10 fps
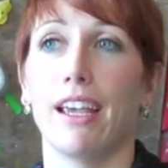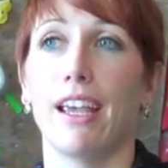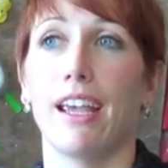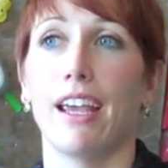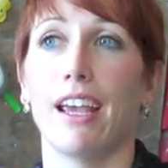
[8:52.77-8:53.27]

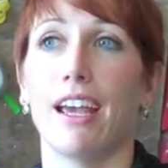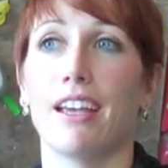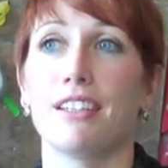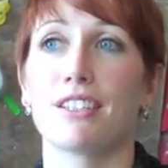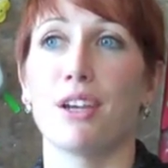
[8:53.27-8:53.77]

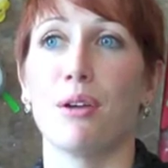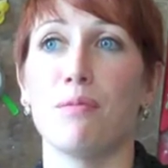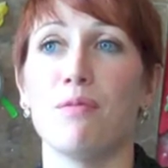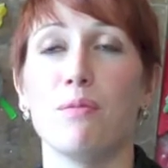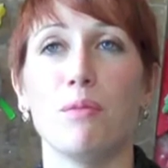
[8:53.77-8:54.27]
And
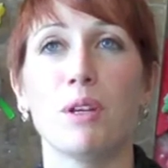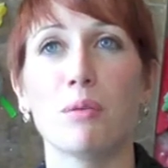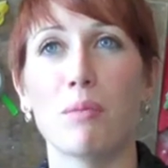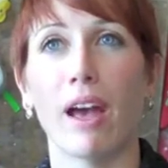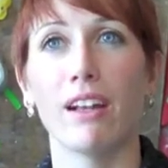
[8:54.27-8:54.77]
I'm
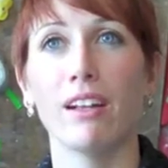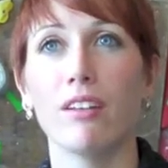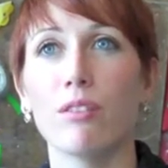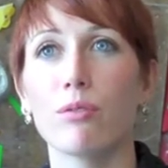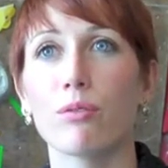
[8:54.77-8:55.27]

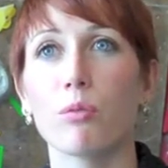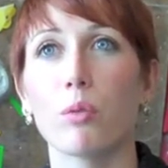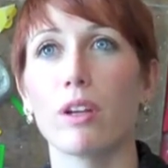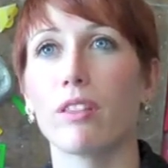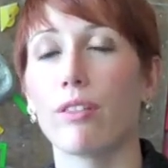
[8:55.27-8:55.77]
competitive
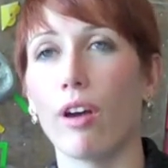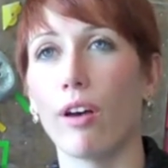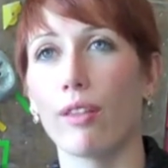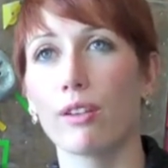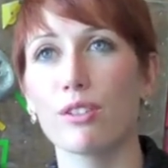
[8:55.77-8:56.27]
with
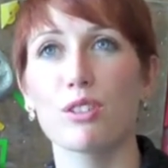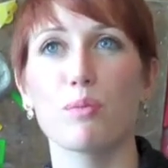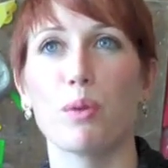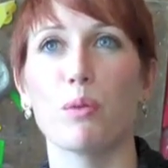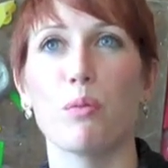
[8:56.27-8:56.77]
others,
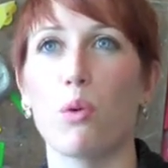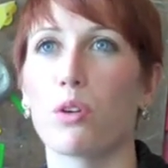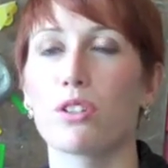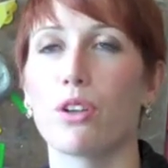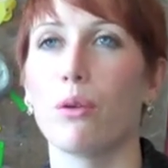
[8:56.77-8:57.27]
but
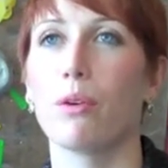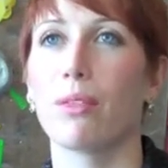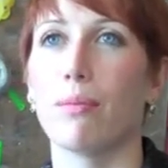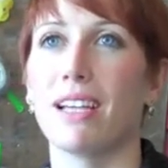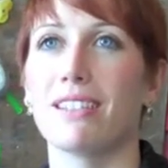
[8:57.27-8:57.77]
more so
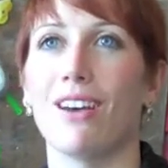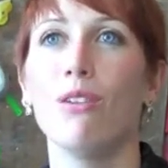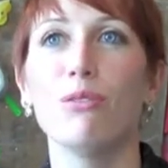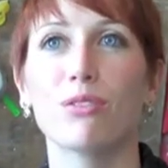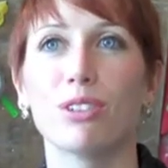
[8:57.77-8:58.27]
with
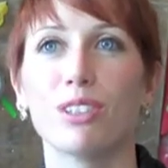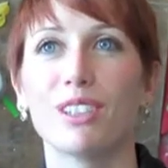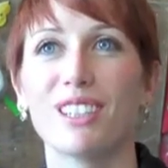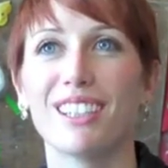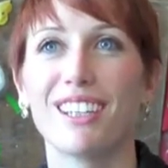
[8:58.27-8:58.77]
myself.
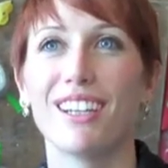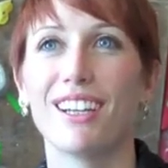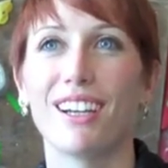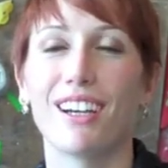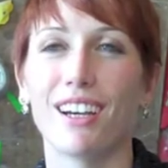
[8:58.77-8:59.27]

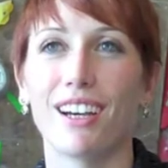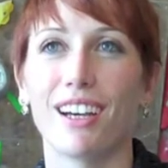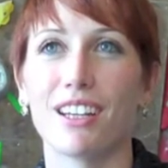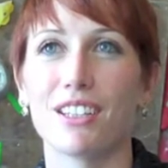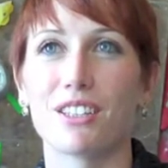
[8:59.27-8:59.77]

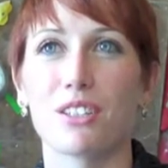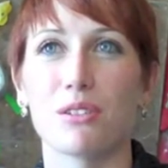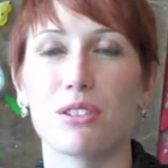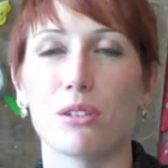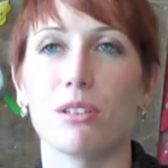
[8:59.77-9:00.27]
So
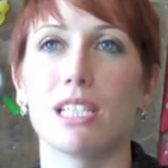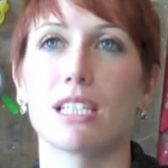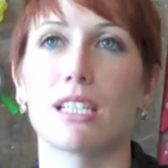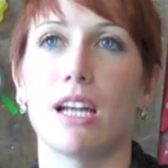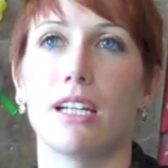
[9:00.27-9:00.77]
it's always
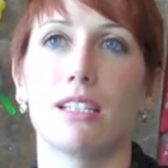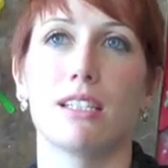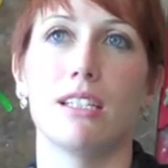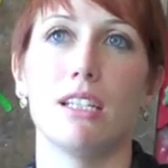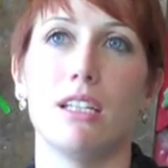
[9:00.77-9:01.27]
exciting to
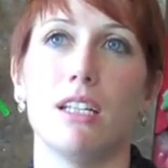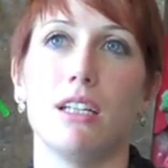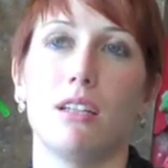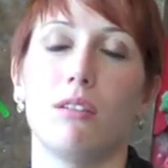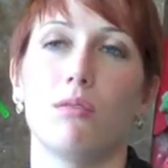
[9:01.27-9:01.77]

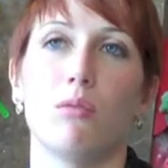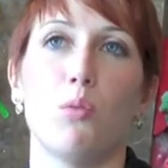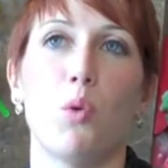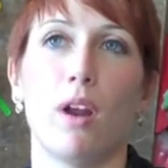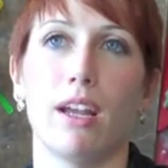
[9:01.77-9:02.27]
see
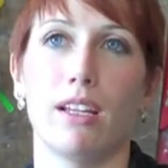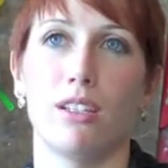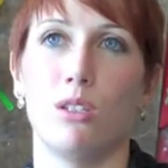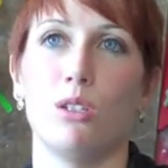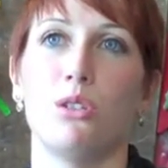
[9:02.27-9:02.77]
what I can
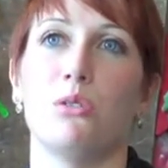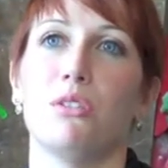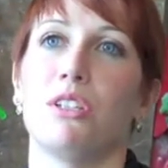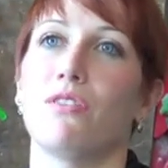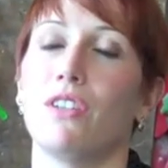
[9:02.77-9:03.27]
do
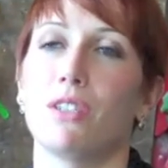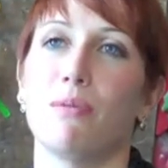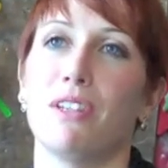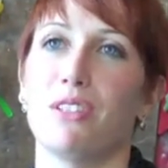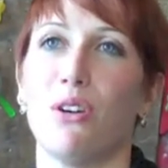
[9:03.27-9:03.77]
to convince
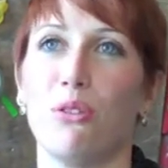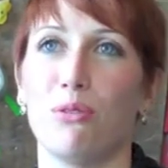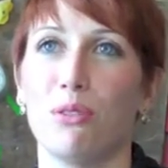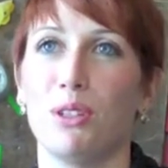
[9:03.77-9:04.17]
myself